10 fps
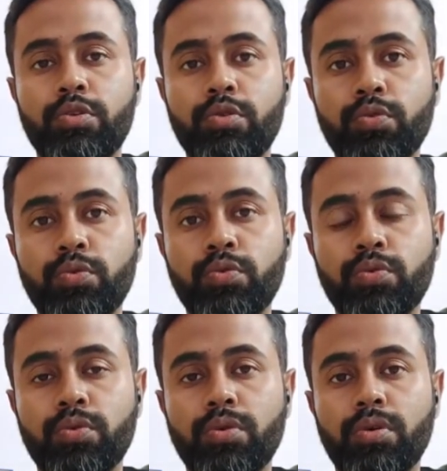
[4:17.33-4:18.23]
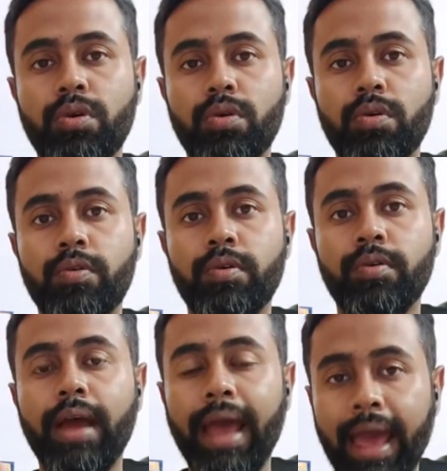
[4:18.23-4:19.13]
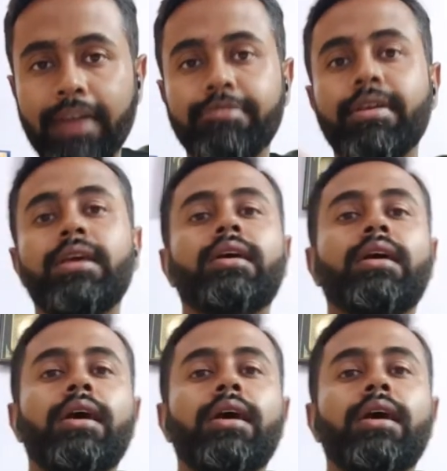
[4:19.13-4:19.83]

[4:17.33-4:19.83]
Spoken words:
to having